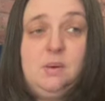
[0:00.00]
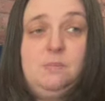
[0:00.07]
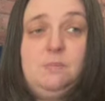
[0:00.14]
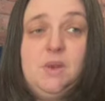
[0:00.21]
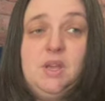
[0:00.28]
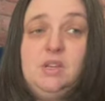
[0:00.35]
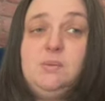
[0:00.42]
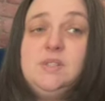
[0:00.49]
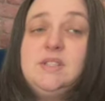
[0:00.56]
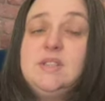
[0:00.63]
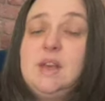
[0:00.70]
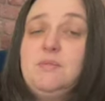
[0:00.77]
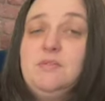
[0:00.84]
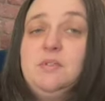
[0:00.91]
Berner was
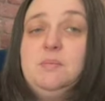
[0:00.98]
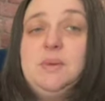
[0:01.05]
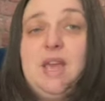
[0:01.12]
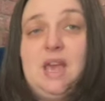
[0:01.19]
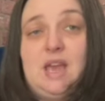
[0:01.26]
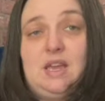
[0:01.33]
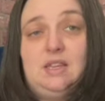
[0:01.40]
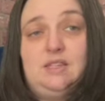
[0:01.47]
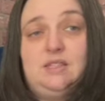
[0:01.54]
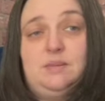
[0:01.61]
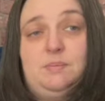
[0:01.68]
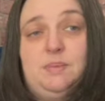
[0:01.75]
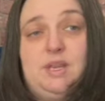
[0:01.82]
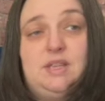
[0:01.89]
stabbed from behind,
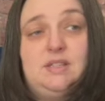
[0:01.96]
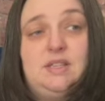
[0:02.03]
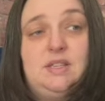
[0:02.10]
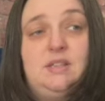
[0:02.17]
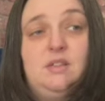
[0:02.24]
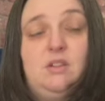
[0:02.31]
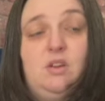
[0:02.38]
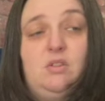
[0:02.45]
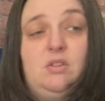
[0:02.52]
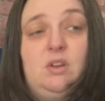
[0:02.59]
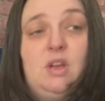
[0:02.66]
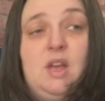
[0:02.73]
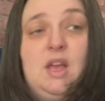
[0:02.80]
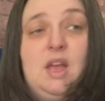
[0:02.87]
piercing the
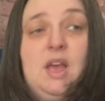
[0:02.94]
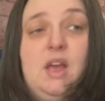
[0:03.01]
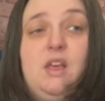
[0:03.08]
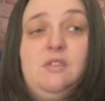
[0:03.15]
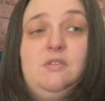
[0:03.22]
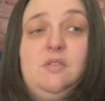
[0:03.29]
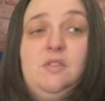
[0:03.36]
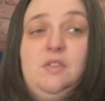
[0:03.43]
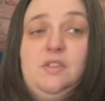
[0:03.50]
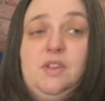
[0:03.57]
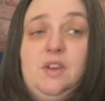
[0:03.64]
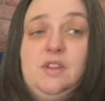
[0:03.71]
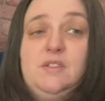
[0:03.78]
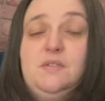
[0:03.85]
lung through the
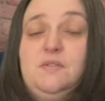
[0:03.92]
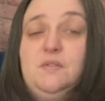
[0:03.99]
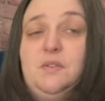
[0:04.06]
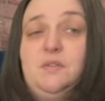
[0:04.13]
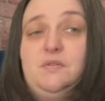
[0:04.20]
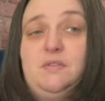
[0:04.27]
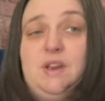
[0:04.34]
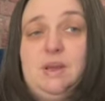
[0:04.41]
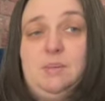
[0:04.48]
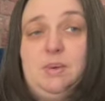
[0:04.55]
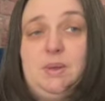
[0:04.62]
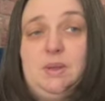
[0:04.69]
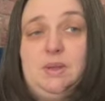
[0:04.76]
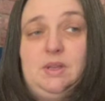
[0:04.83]
third and fourth rib.
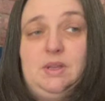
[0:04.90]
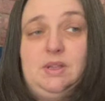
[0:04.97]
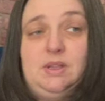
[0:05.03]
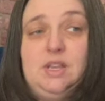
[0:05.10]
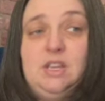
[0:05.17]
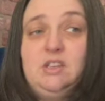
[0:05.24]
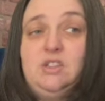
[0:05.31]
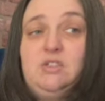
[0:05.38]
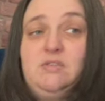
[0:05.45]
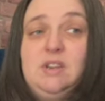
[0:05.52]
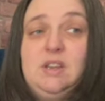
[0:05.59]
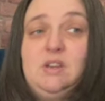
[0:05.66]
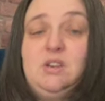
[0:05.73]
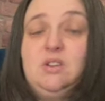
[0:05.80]
The
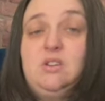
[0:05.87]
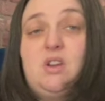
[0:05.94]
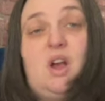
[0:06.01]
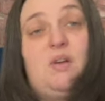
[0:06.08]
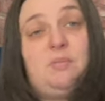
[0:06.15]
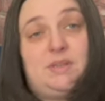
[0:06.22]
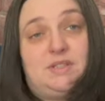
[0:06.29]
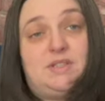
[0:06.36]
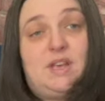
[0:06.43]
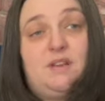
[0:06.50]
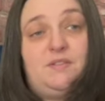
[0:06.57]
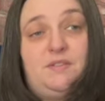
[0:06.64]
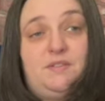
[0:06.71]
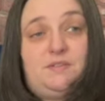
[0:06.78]
injury could not have been
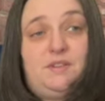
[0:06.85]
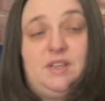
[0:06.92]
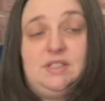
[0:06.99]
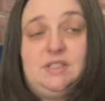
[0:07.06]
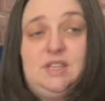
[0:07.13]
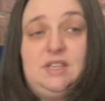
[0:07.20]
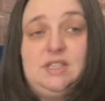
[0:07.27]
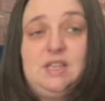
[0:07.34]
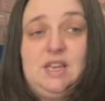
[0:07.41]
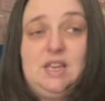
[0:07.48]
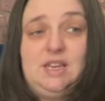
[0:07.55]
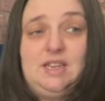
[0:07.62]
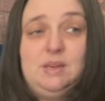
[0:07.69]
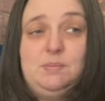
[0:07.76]
self inflicted,
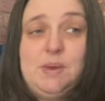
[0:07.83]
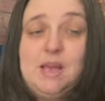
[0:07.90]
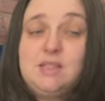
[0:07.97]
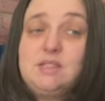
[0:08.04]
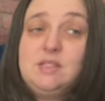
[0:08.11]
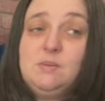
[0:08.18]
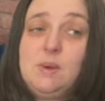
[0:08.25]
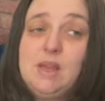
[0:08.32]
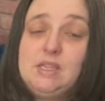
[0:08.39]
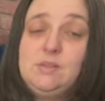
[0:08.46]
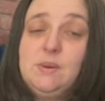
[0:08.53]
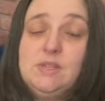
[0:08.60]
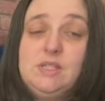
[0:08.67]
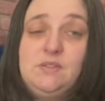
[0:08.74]
and he had passed away
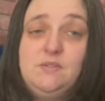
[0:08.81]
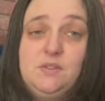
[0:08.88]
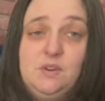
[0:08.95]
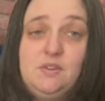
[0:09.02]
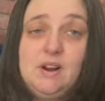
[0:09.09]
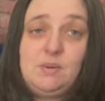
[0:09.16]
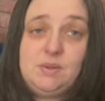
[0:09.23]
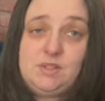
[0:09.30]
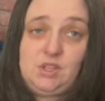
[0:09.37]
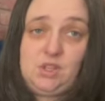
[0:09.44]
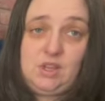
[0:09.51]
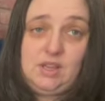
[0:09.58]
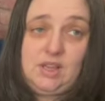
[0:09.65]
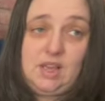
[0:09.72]
24 hours
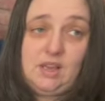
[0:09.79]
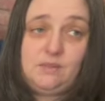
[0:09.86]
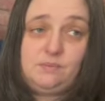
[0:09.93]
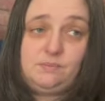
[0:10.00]
earlier.